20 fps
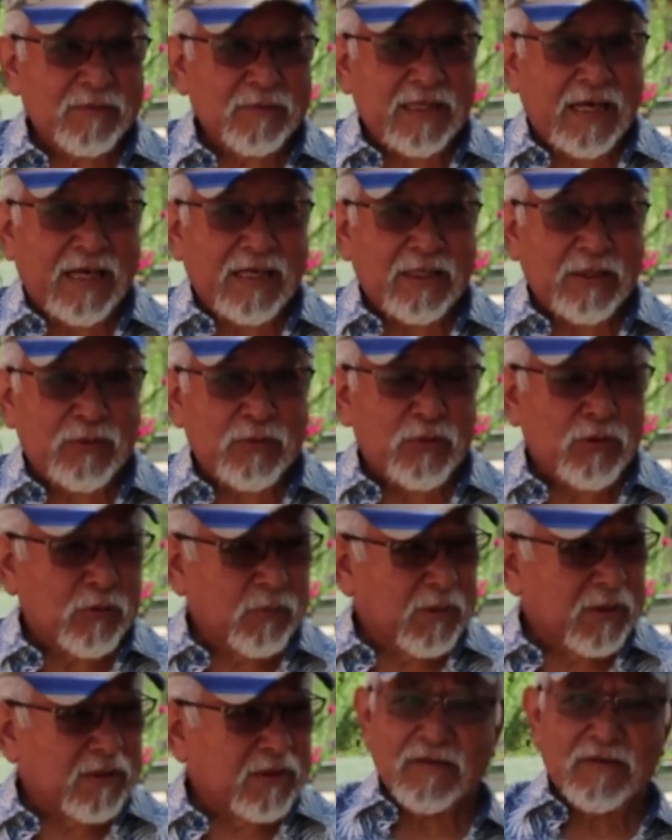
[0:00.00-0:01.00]
92.
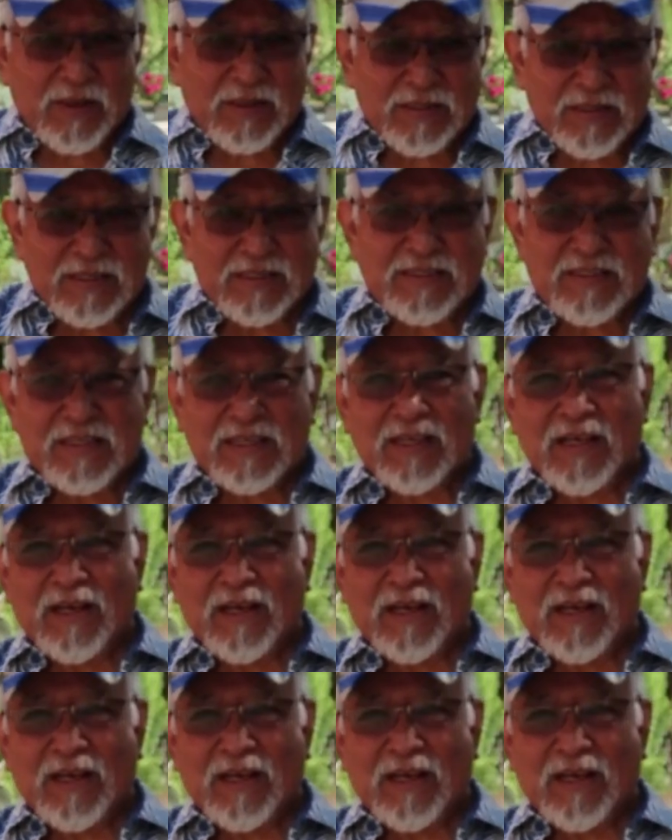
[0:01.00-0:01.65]
Well, just the